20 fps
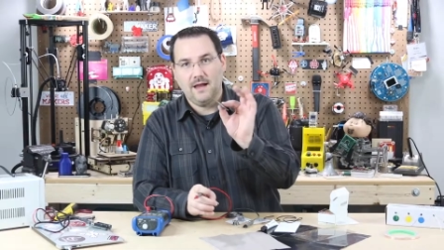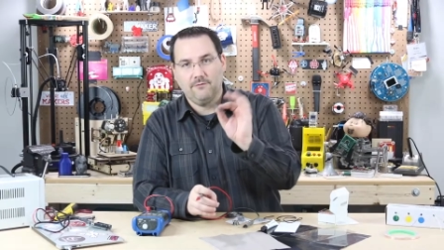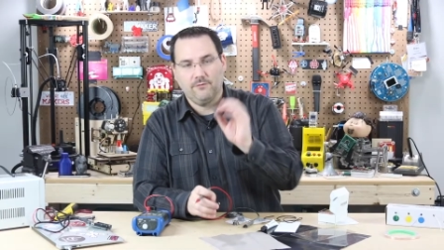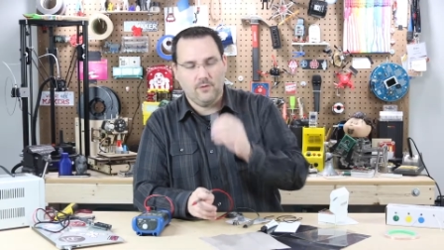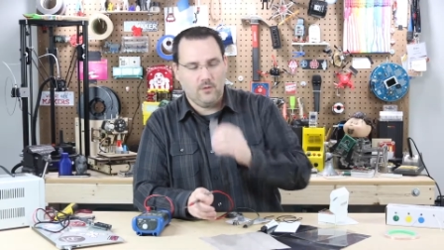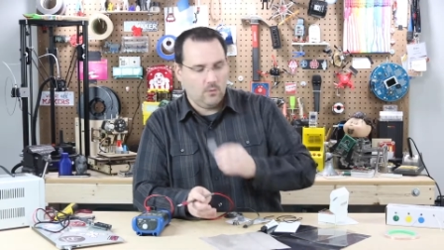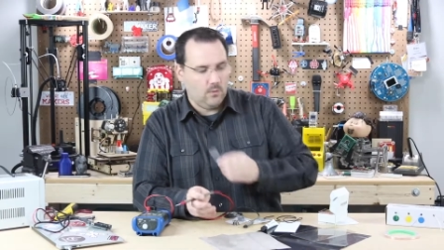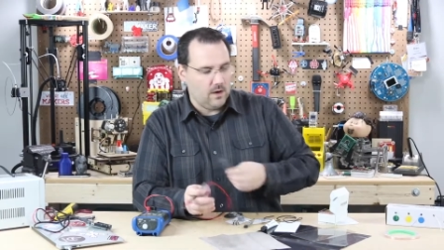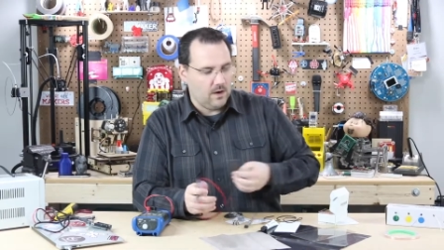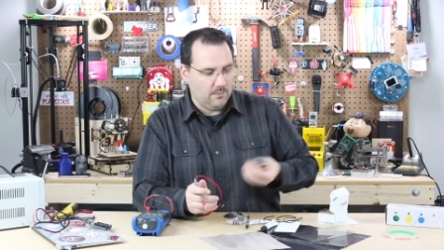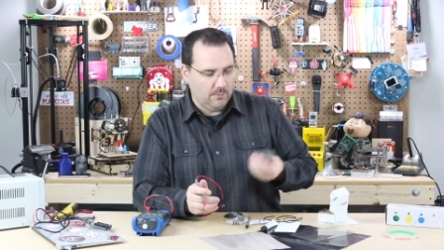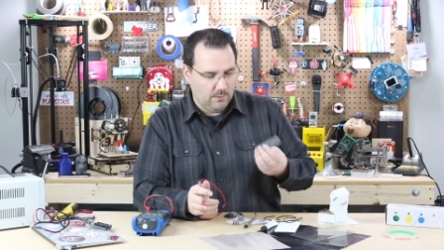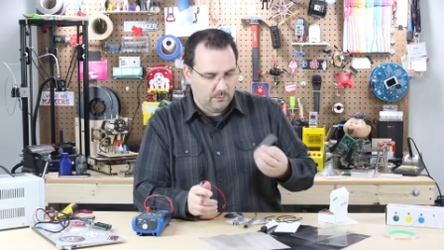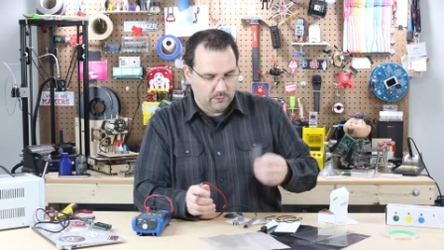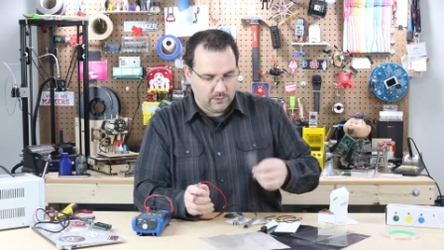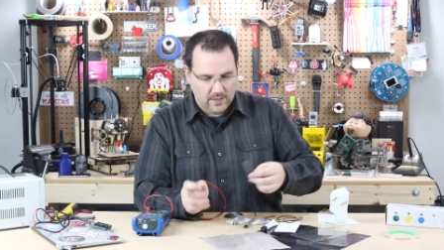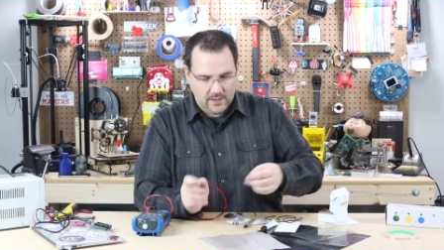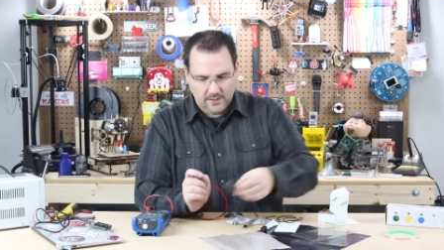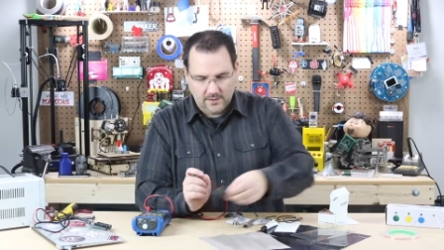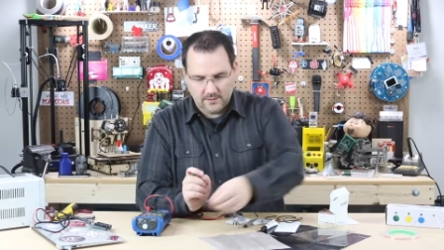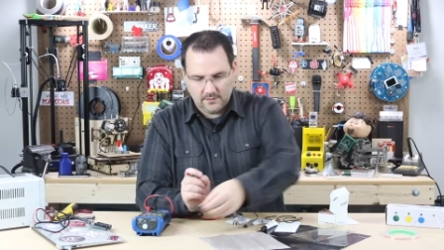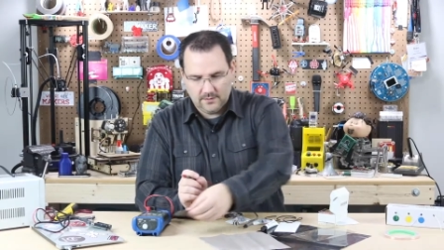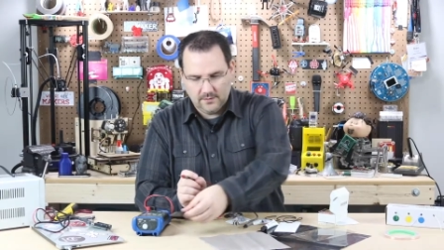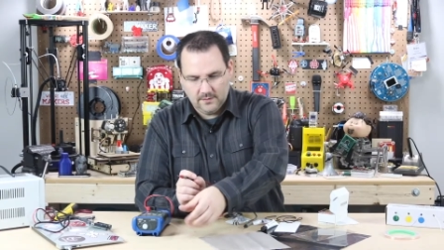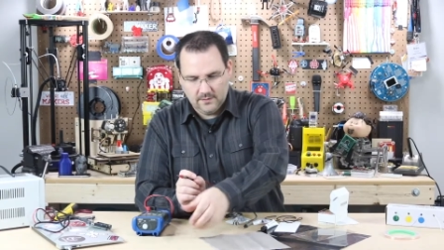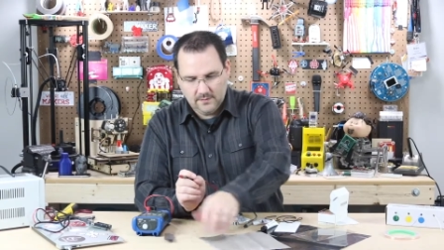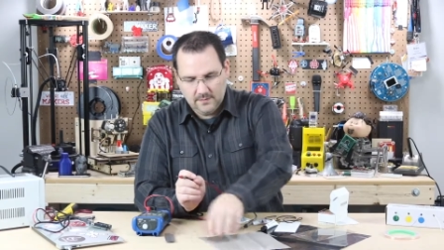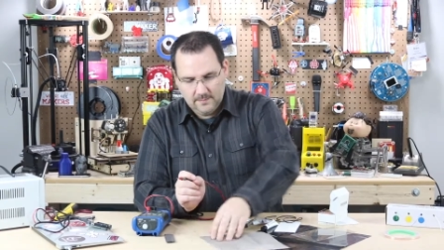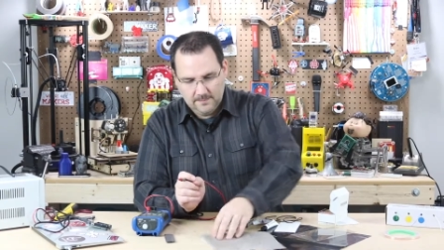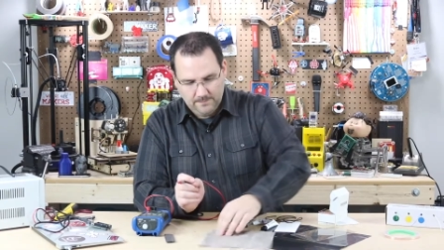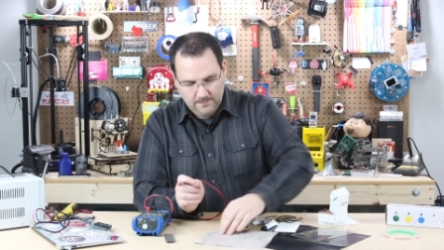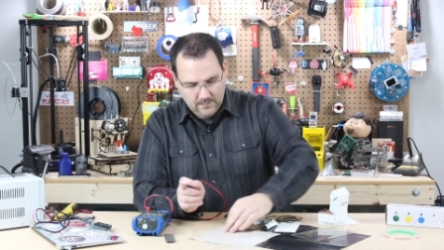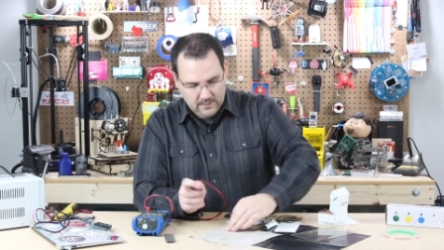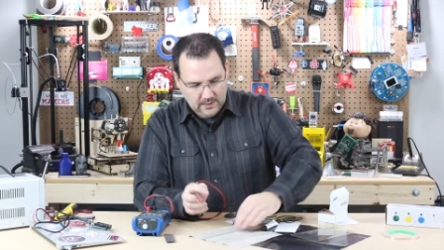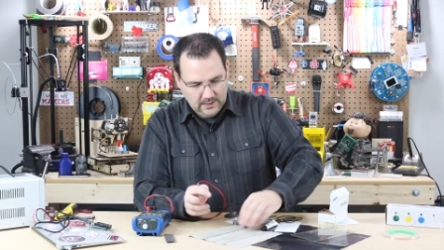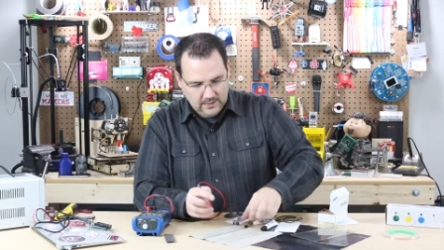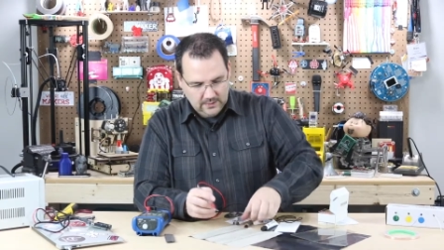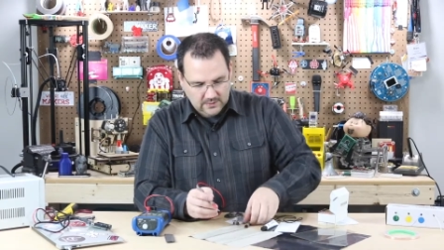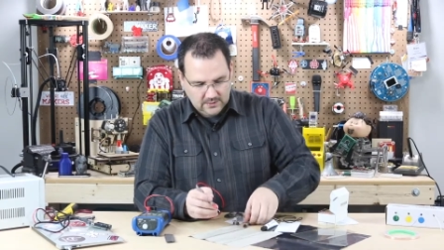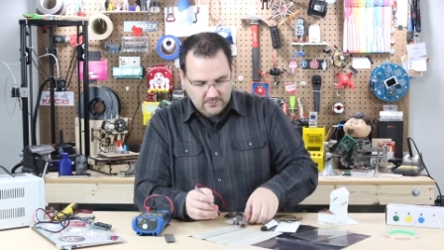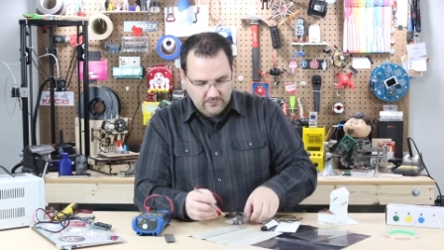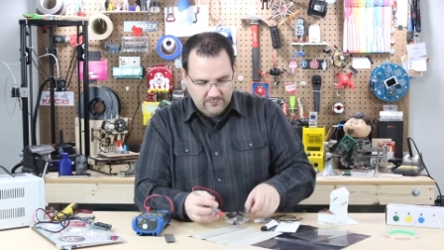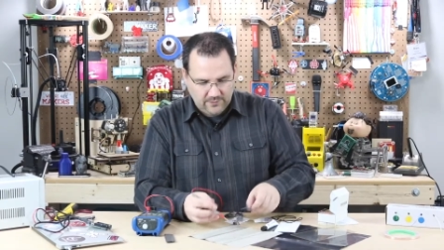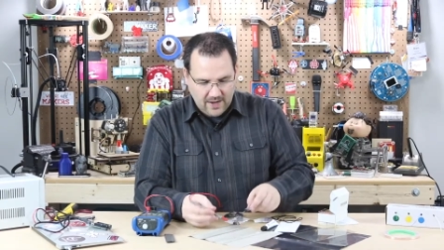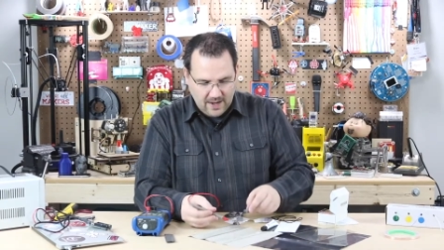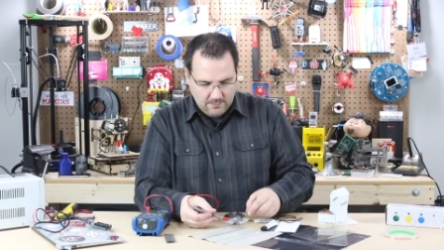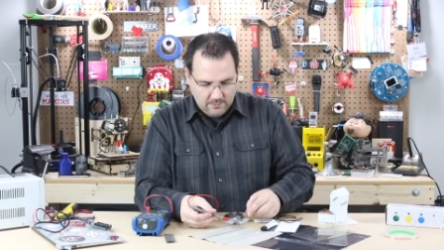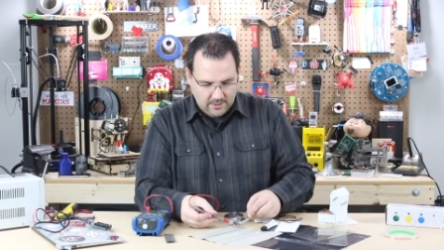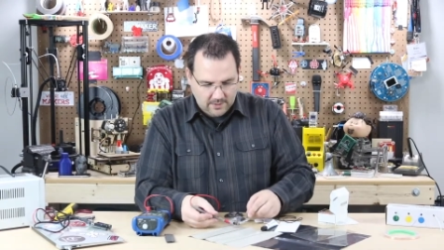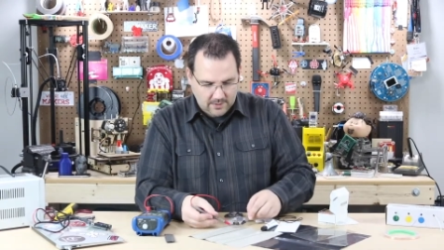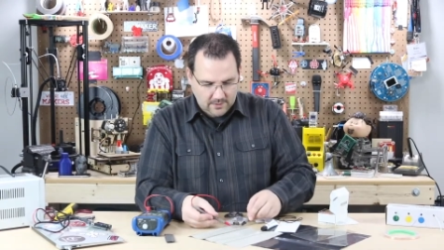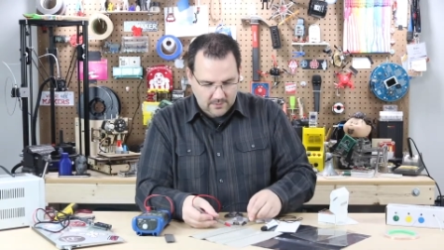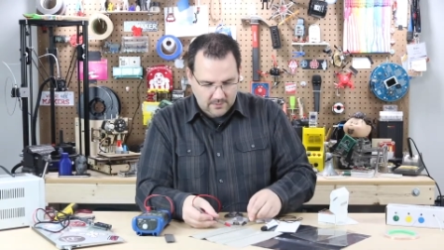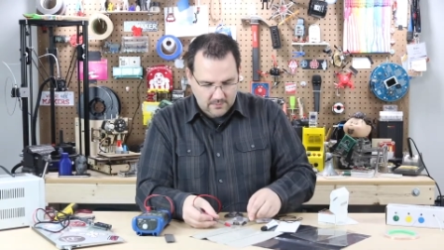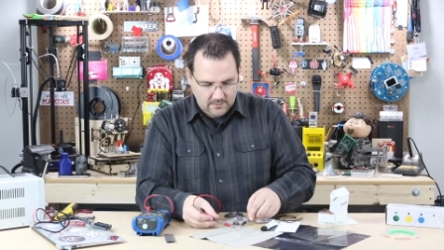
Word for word: that for a wearable product. Here's some fabric.